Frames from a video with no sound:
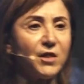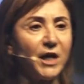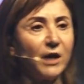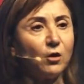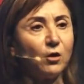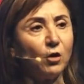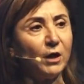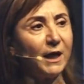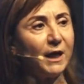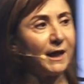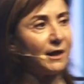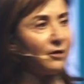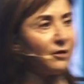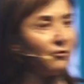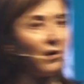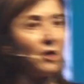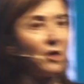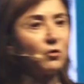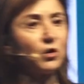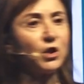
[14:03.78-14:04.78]
they collect
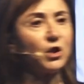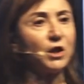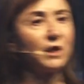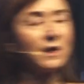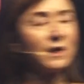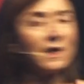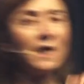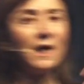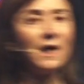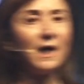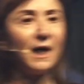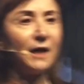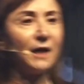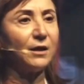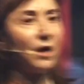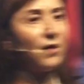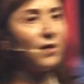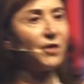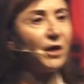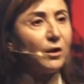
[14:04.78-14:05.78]
vouchers and
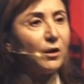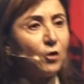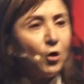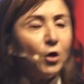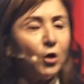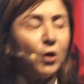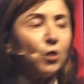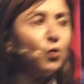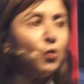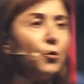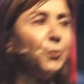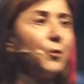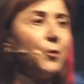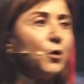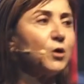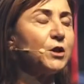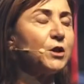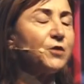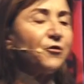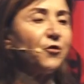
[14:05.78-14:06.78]
other uh,
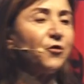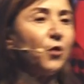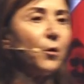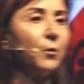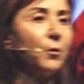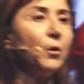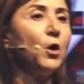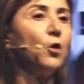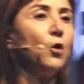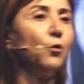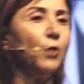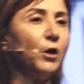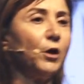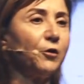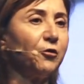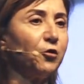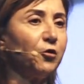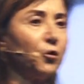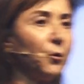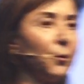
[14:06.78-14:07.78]
coupons from World Food